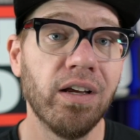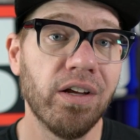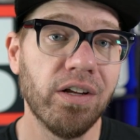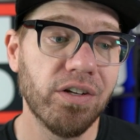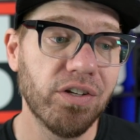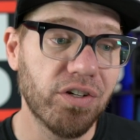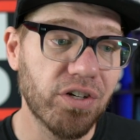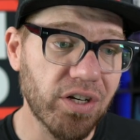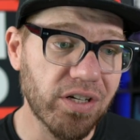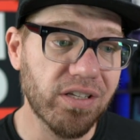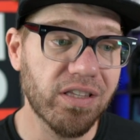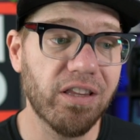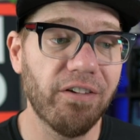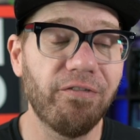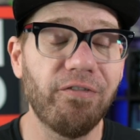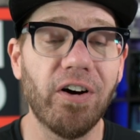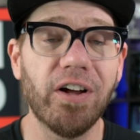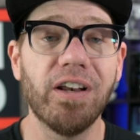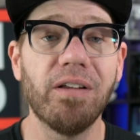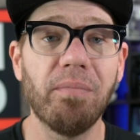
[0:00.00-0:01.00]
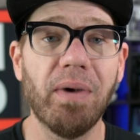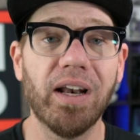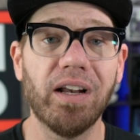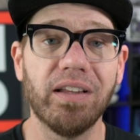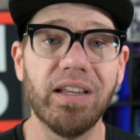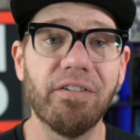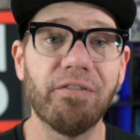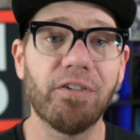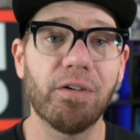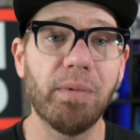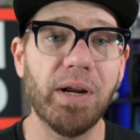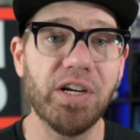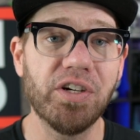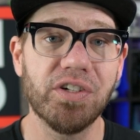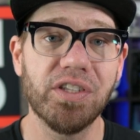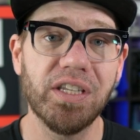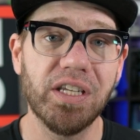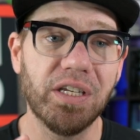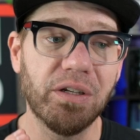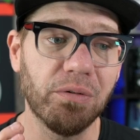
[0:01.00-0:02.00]
Just the fundamental information
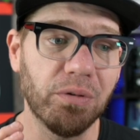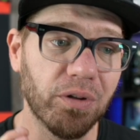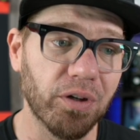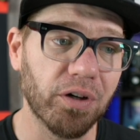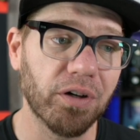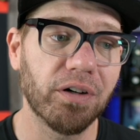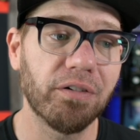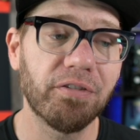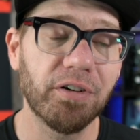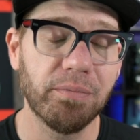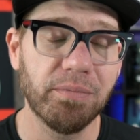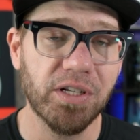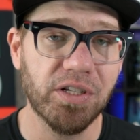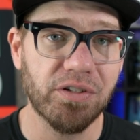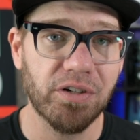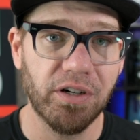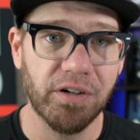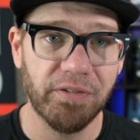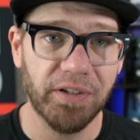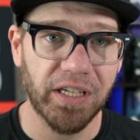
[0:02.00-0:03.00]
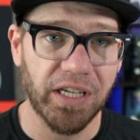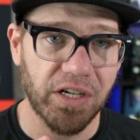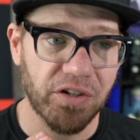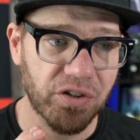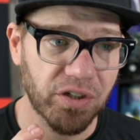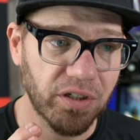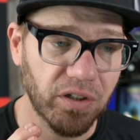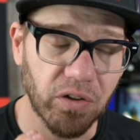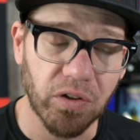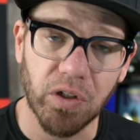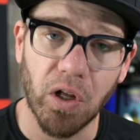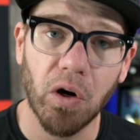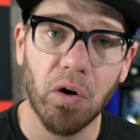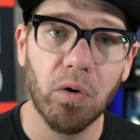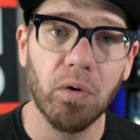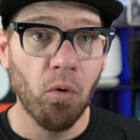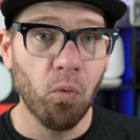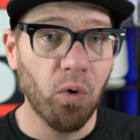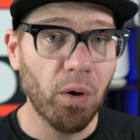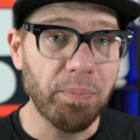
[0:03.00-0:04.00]
that you learn from the certification
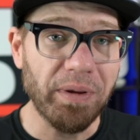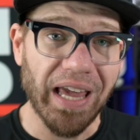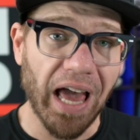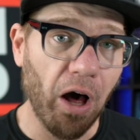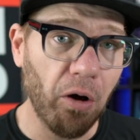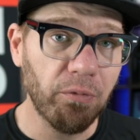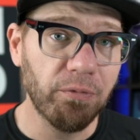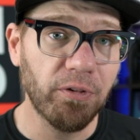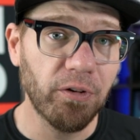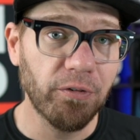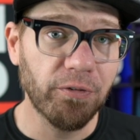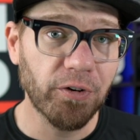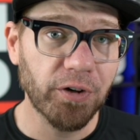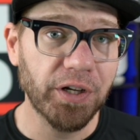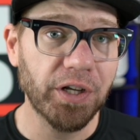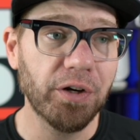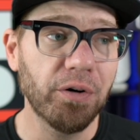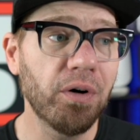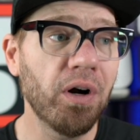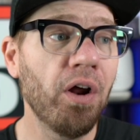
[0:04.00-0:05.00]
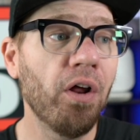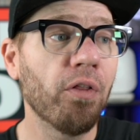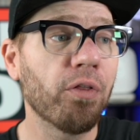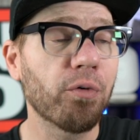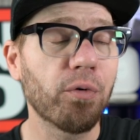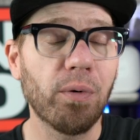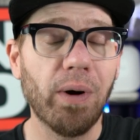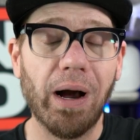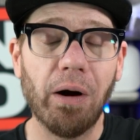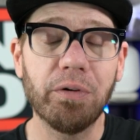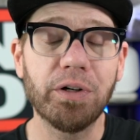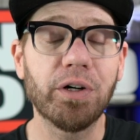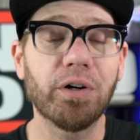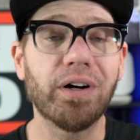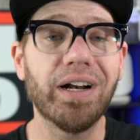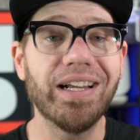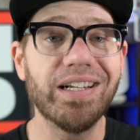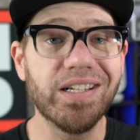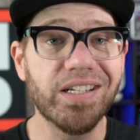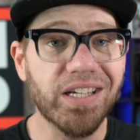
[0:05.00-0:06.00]
alone will be helpful for you throughout your
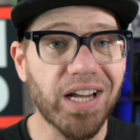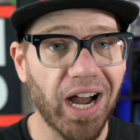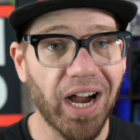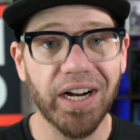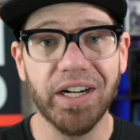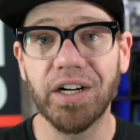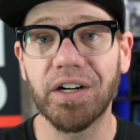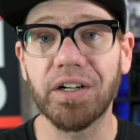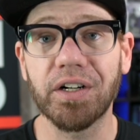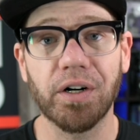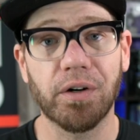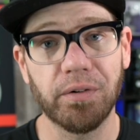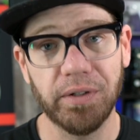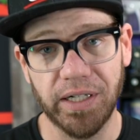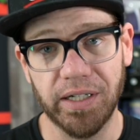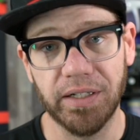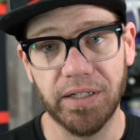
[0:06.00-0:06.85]
entire career.